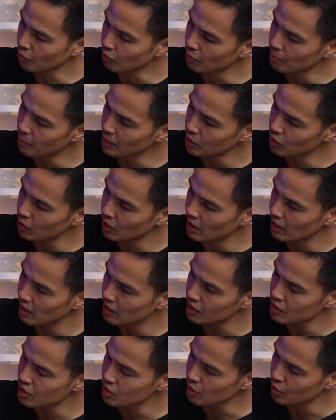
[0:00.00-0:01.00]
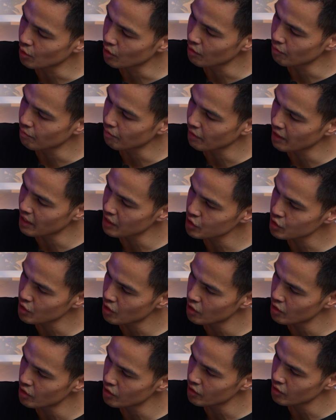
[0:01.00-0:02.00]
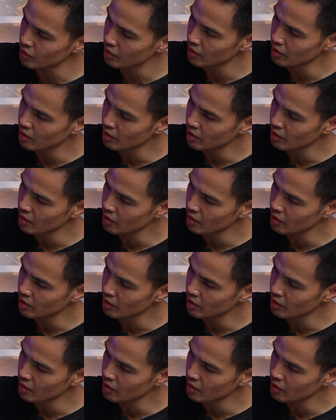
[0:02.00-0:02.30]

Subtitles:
through the menu here, let's turn the flash on.